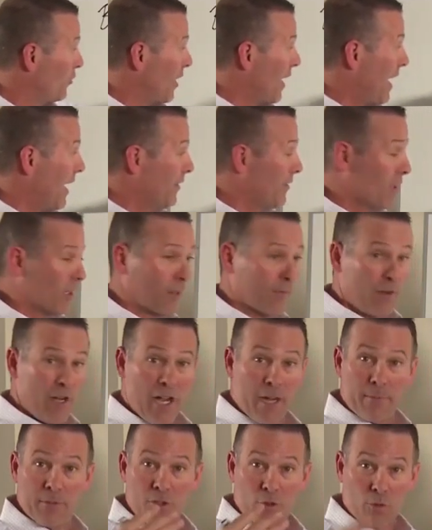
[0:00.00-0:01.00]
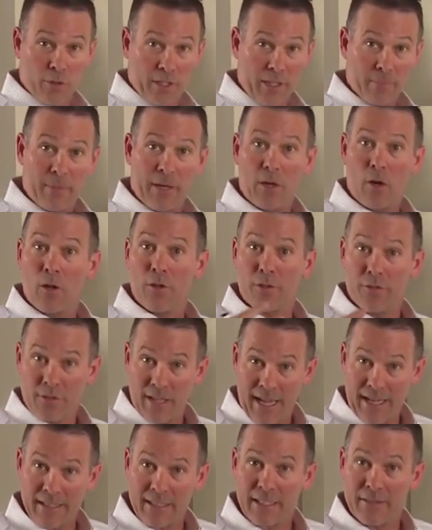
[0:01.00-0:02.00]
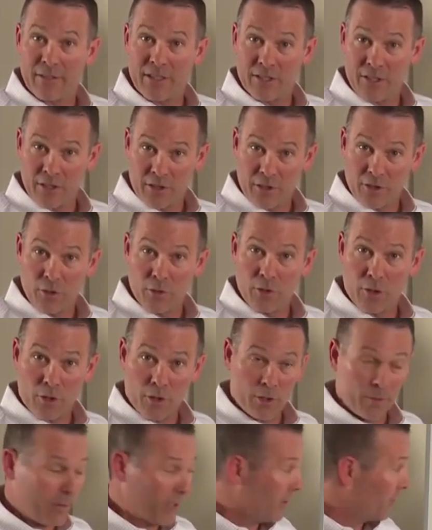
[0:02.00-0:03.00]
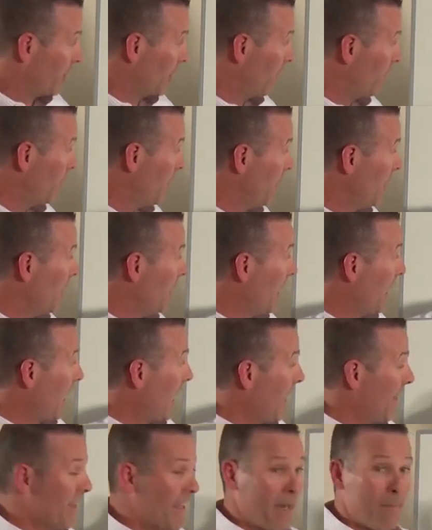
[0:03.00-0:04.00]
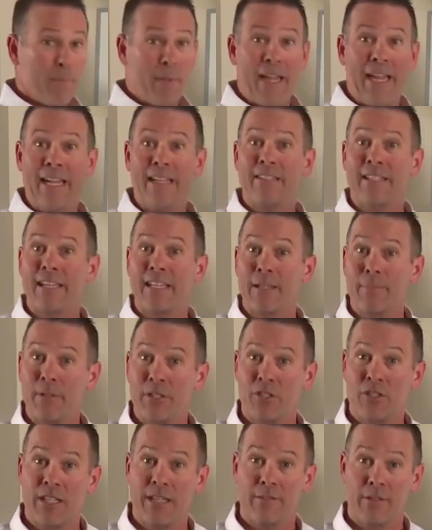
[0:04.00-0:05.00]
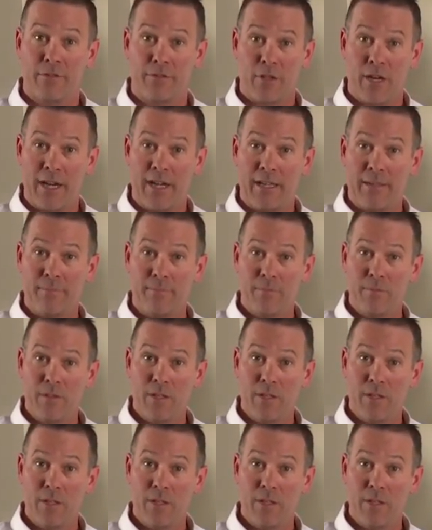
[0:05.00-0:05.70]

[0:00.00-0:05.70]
sides, and our volume is created by all those activities you can do to earn income, and then it pays a commission every Friday.